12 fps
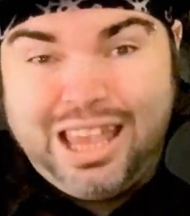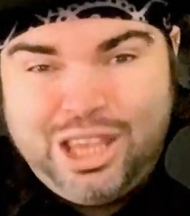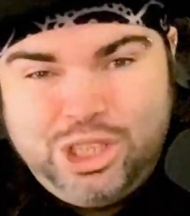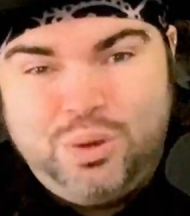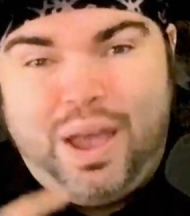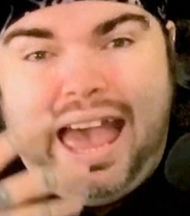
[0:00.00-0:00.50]

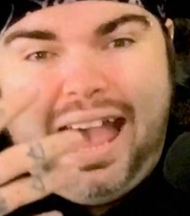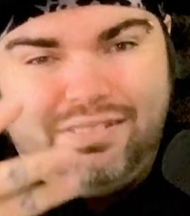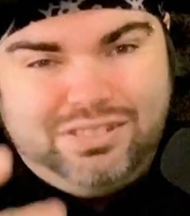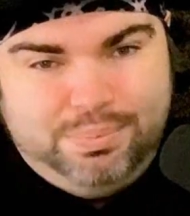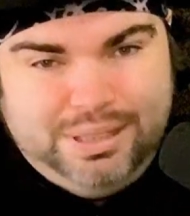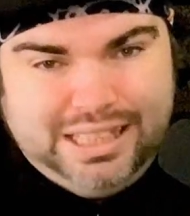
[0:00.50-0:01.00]
You have
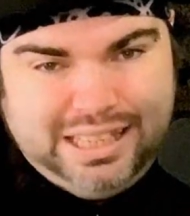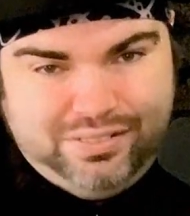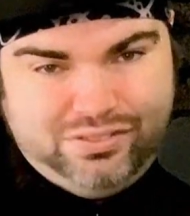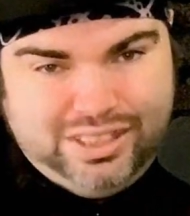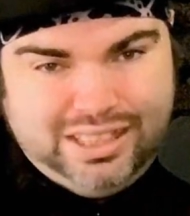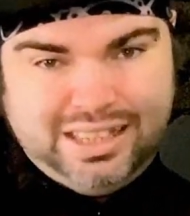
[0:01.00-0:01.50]
to be
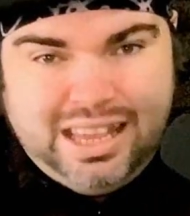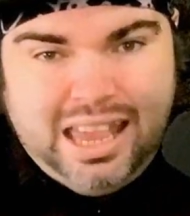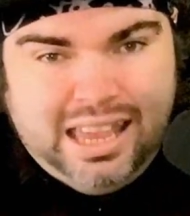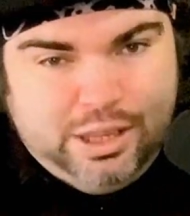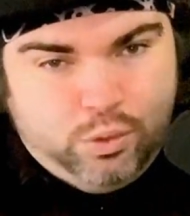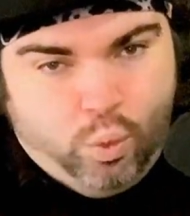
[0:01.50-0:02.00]
gifted
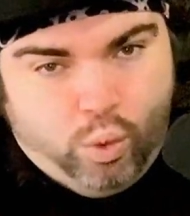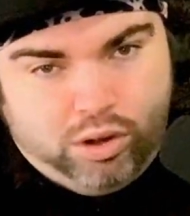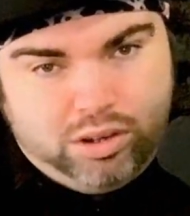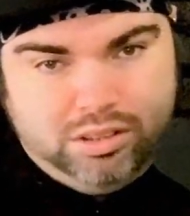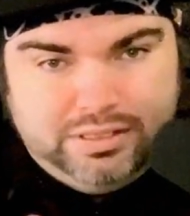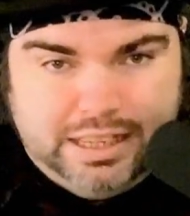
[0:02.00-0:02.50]
an
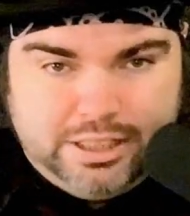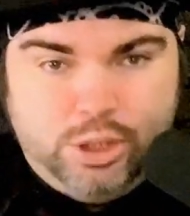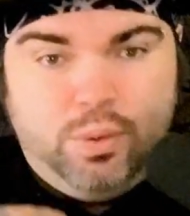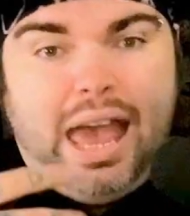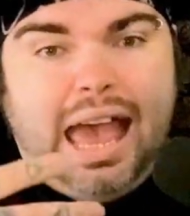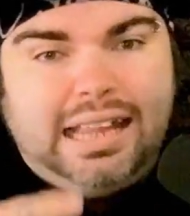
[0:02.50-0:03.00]
oracle deck. You
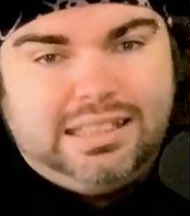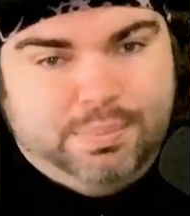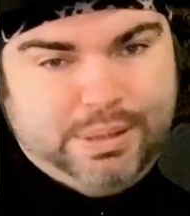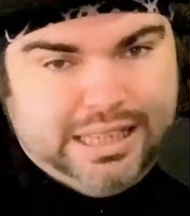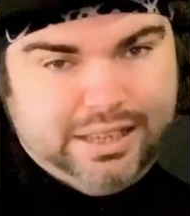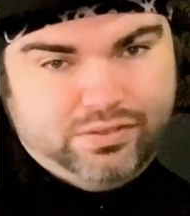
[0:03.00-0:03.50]
had to be
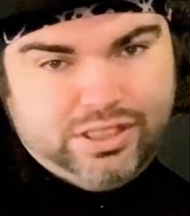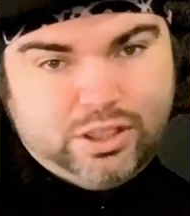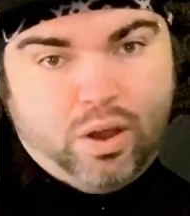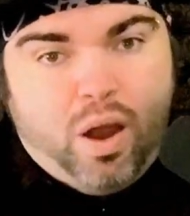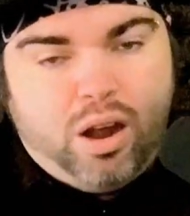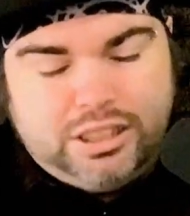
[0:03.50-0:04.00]
gifted
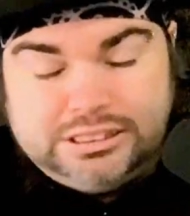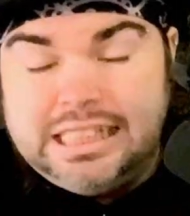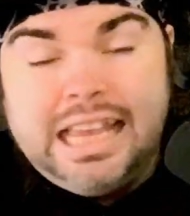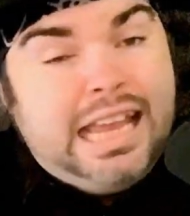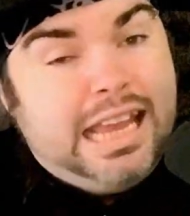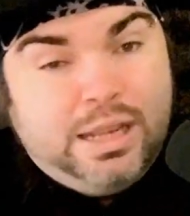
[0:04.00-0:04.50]
cards
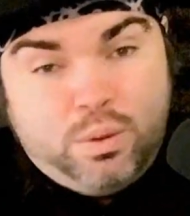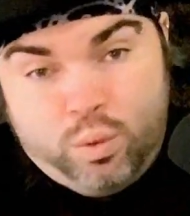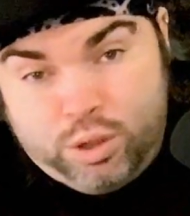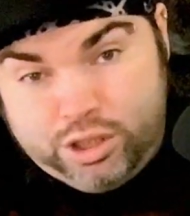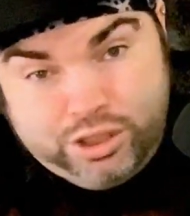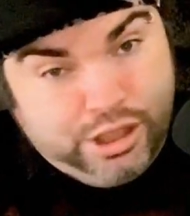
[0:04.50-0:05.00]
in
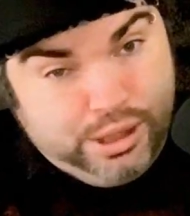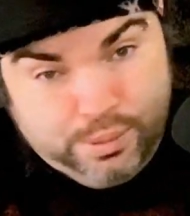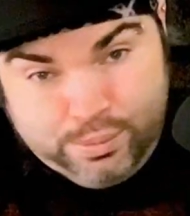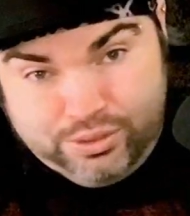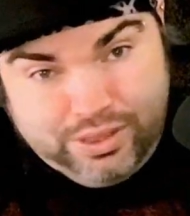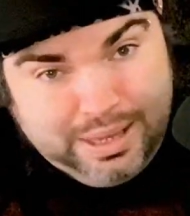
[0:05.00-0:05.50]
order to
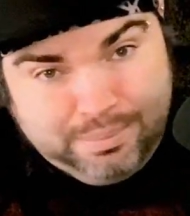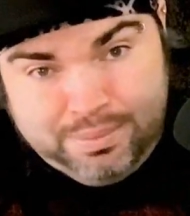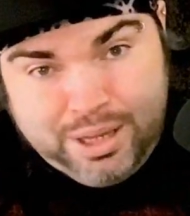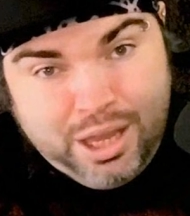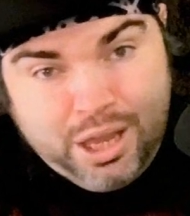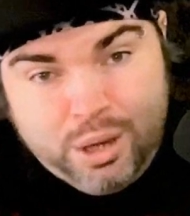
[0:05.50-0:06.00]
use them,
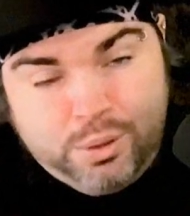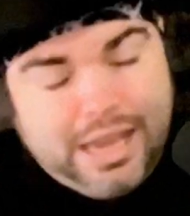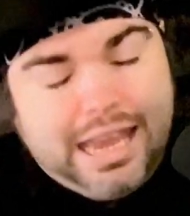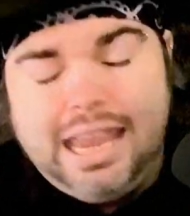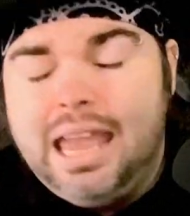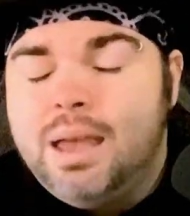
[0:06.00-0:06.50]

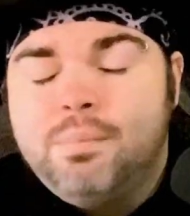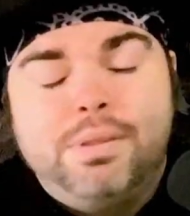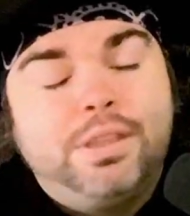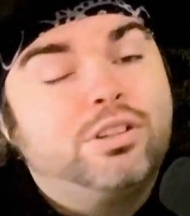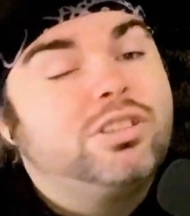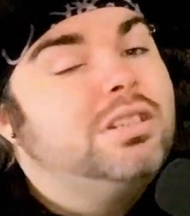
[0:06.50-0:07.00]
okay? But
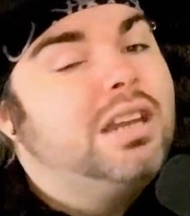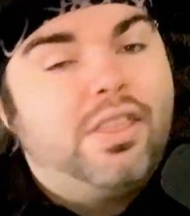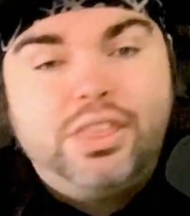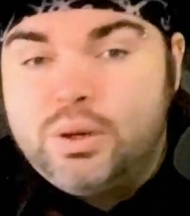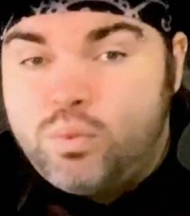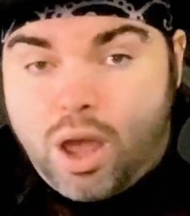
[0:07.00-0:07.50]
there's
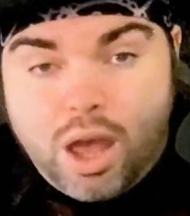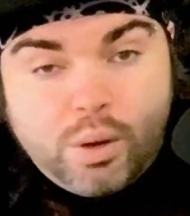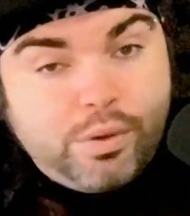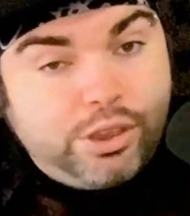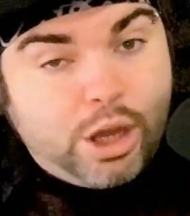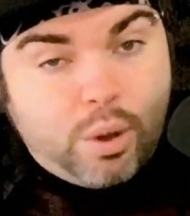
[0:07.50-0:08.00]
nothing wrong
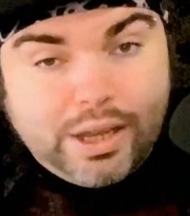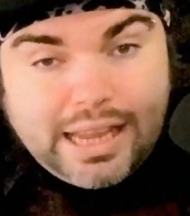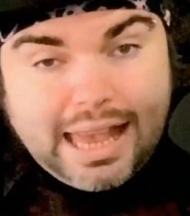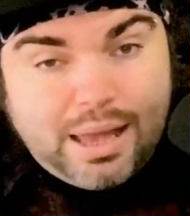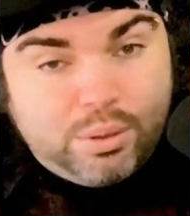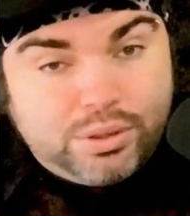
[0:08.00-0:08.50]
with going
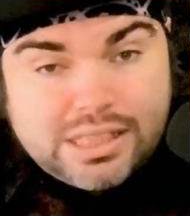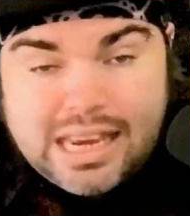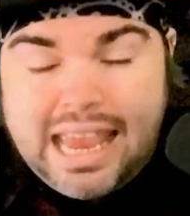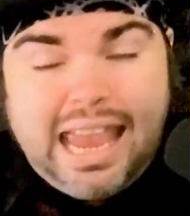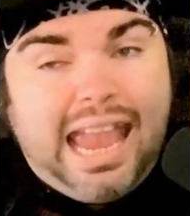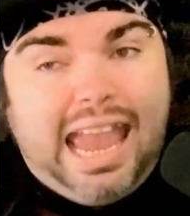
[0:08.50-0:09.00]
out
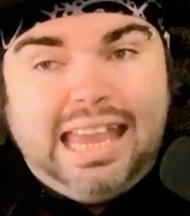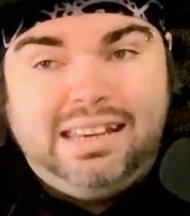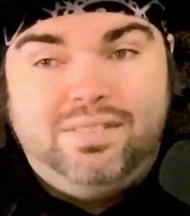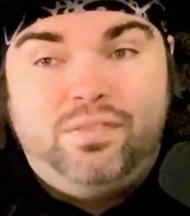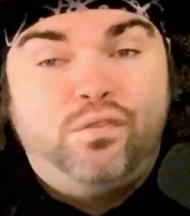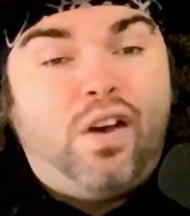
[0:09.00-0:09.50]

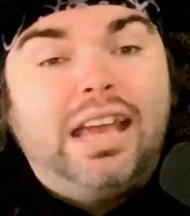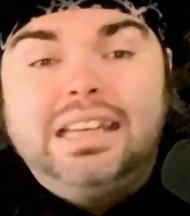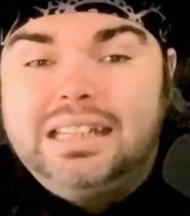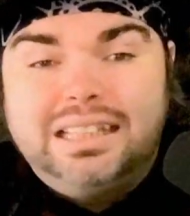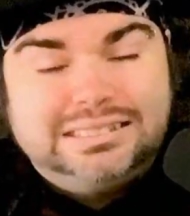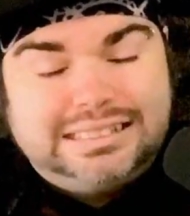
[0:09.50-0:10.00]
and
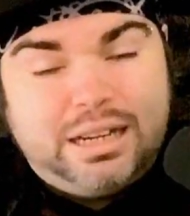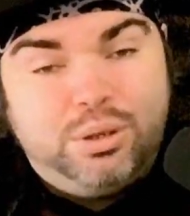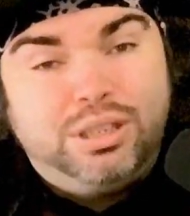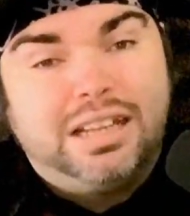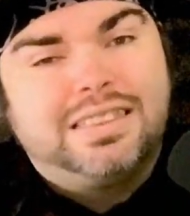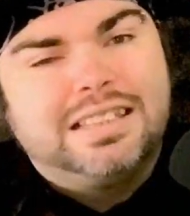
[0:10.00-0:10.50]
finding a tarot
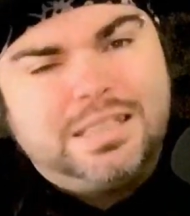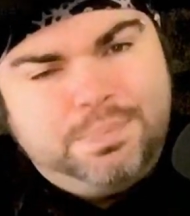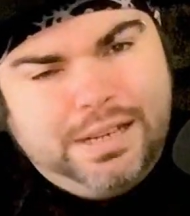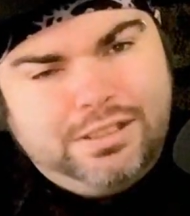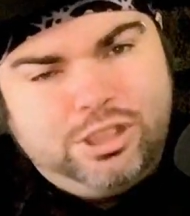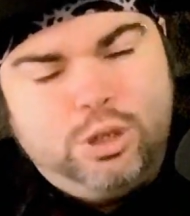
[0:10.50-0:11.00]
deck that
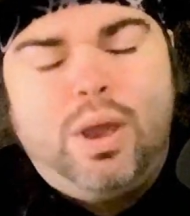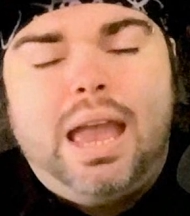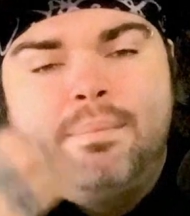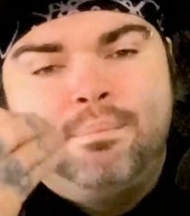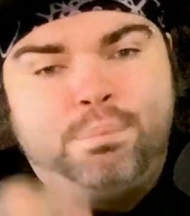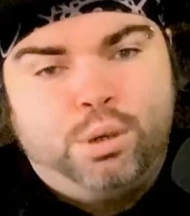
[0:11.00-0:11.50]
speaks to you
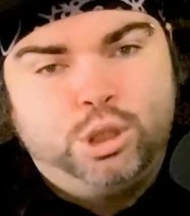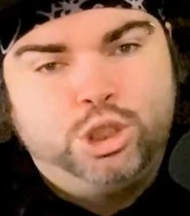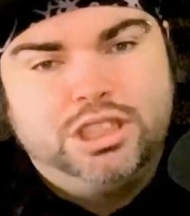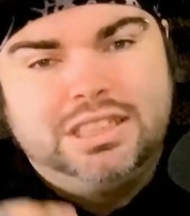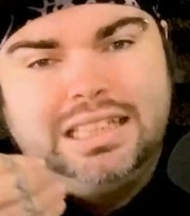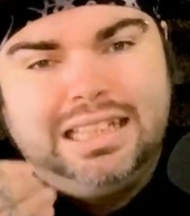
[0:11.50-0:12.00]
and
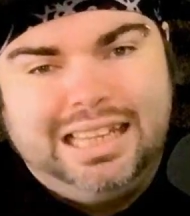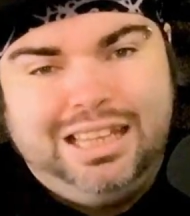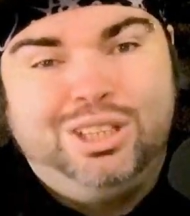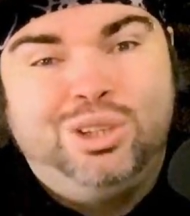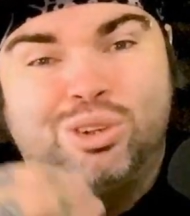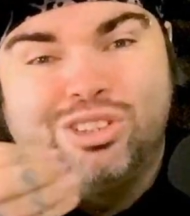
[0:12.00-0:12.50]
purchasing it
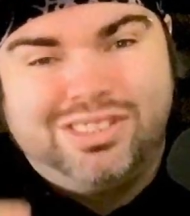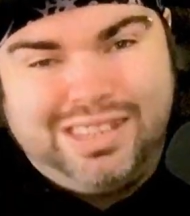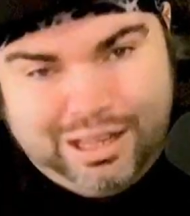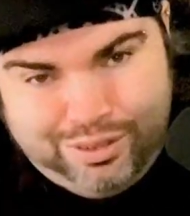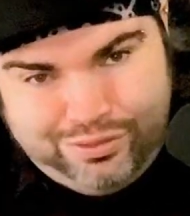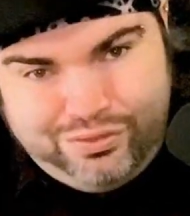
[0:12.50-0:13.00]
yourself,